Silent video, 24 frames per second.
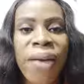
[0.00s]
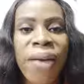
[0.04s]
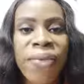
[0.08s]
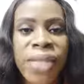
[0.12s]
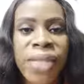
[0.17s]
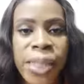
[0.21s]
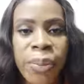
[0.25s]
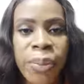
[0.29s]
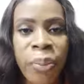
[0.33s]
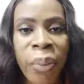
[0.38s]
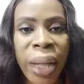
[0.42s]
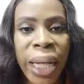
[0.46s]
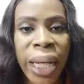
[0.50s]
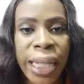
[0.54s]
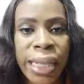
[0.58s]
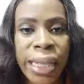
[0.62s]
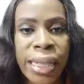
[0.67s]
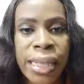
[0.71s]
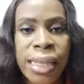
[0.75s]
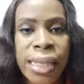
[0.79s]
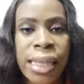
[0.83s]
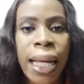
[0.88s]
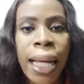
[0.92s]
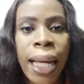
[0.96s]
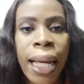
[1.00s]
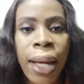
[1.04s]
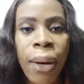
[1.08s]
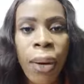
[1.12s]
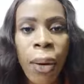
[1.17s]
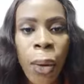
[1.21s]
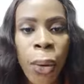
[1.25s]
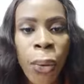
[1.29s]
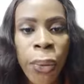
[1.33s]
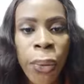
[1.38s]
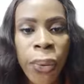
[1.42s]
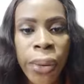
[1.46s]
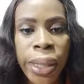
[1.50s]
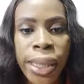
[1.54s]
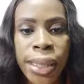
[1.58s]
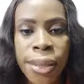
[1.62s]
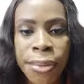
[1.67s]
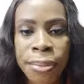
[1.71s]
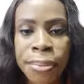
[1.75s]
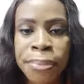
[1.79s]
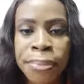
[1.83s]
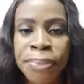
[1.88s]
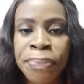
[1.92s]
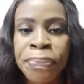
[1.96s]
you have spent
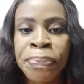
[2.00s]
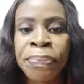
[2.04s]
already.